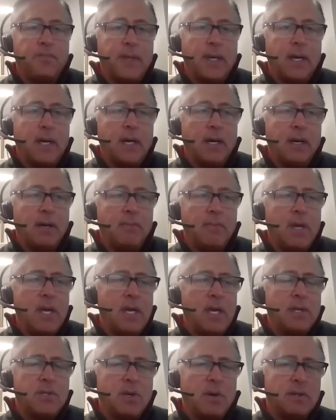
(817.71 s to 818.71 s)

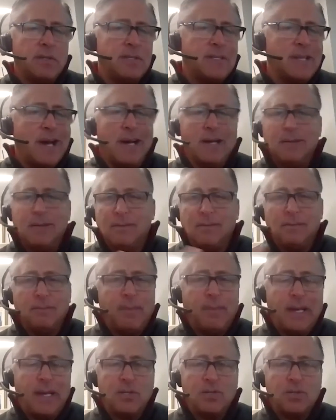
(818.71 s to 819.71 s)
so it's not
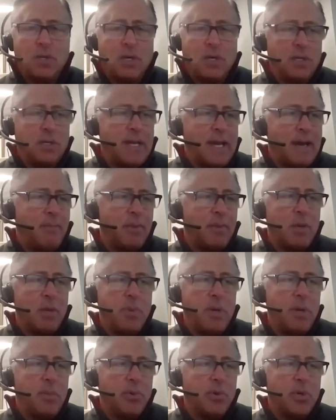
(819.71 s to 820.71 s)
based on how many
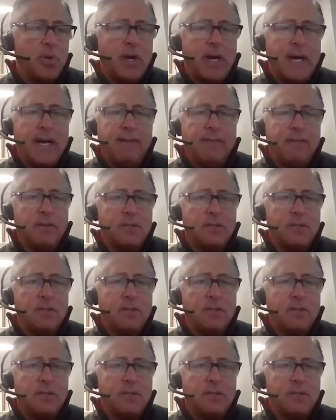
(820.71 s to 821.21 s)
people you have.